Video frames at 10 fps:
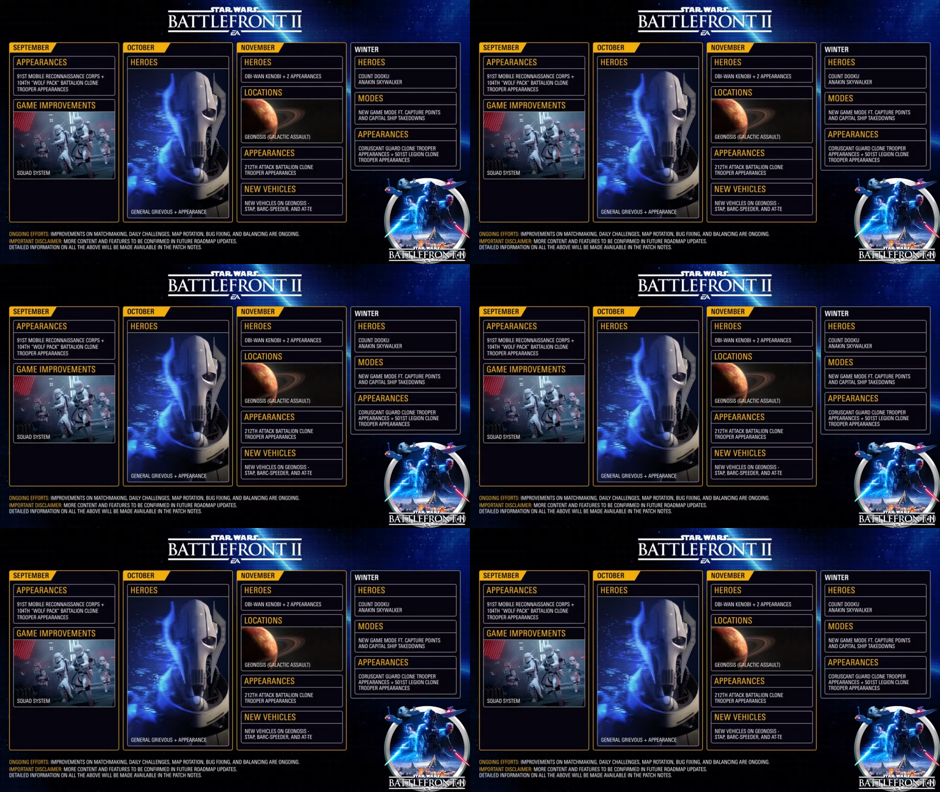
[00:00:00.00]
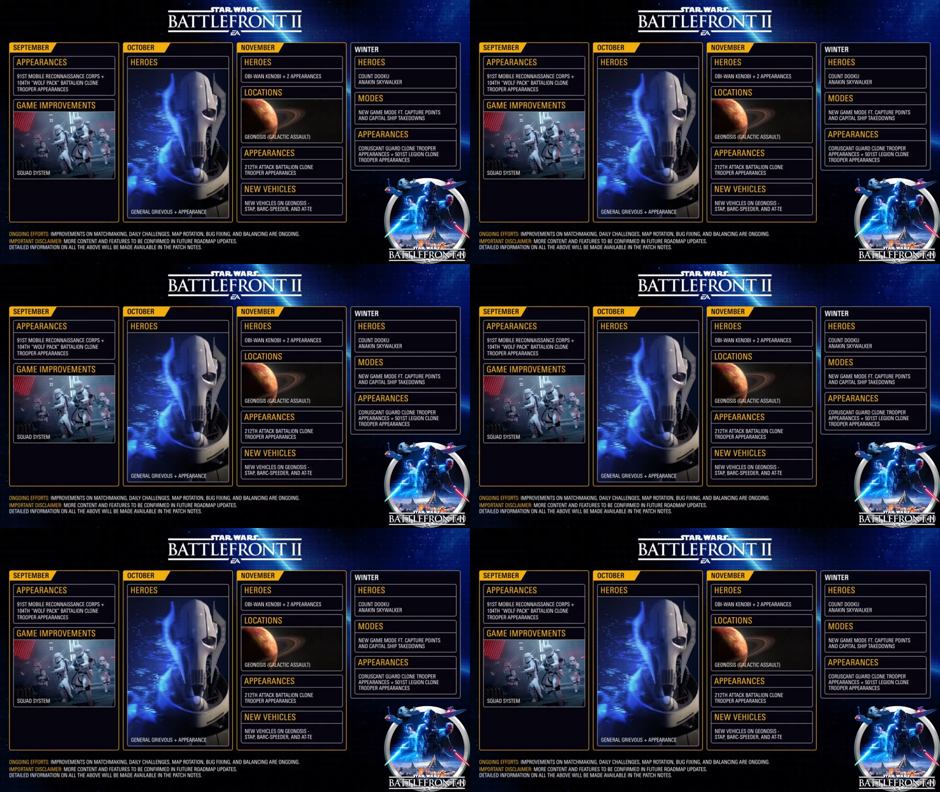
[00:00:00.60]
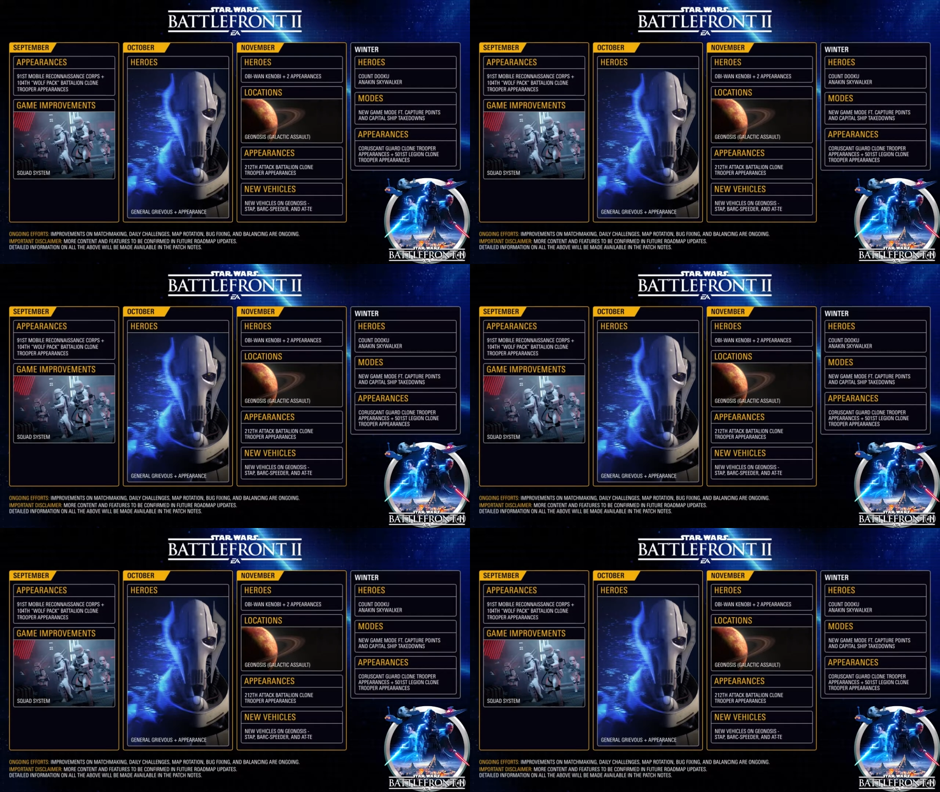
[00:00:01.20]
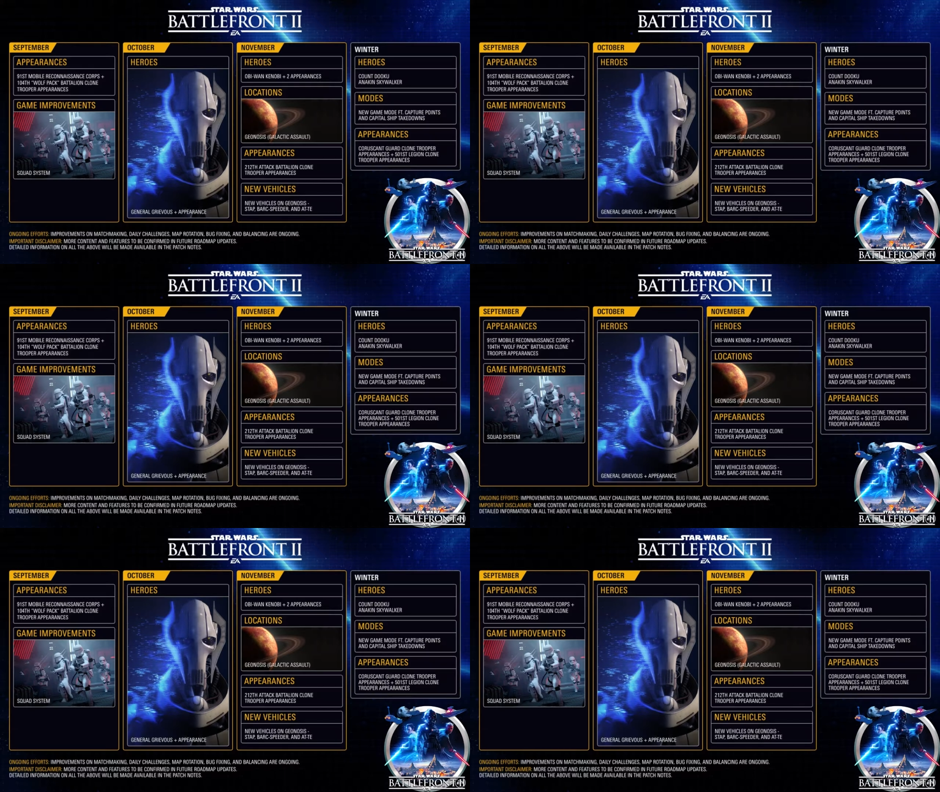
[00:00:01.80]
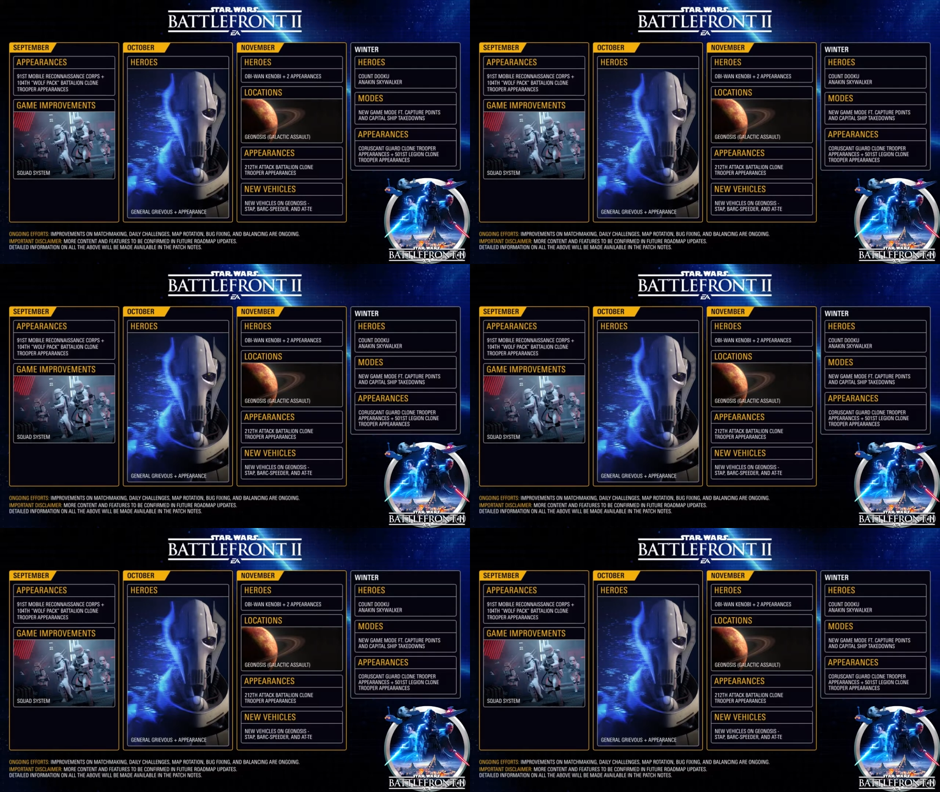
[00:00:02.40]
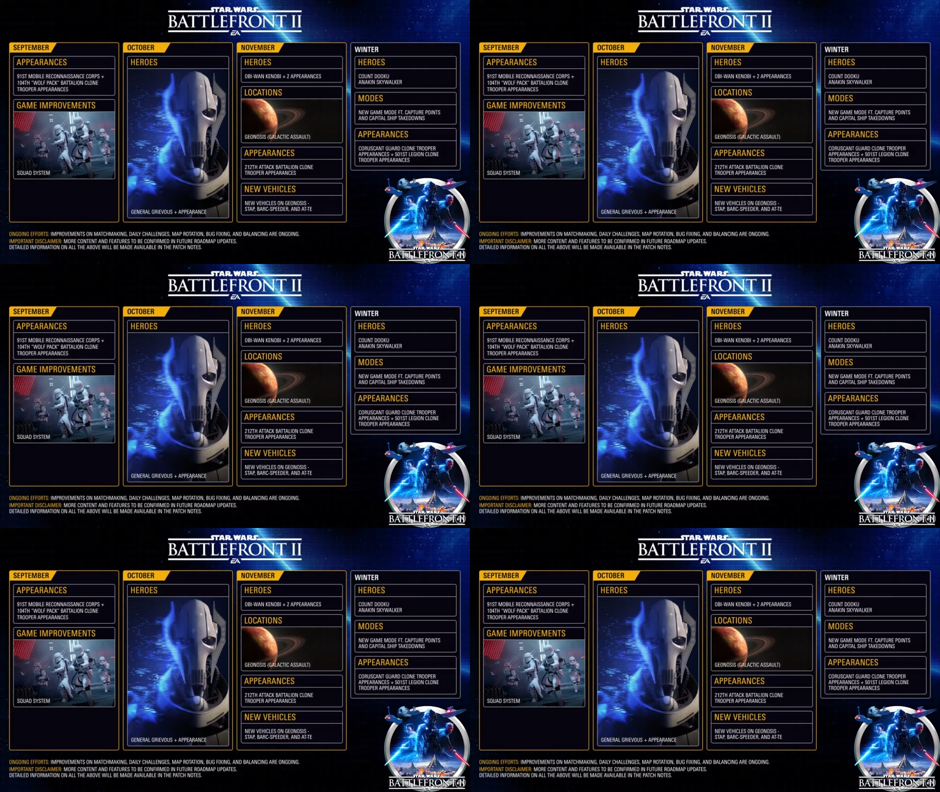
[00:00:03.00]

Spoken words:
Nobody's mouth can be seen.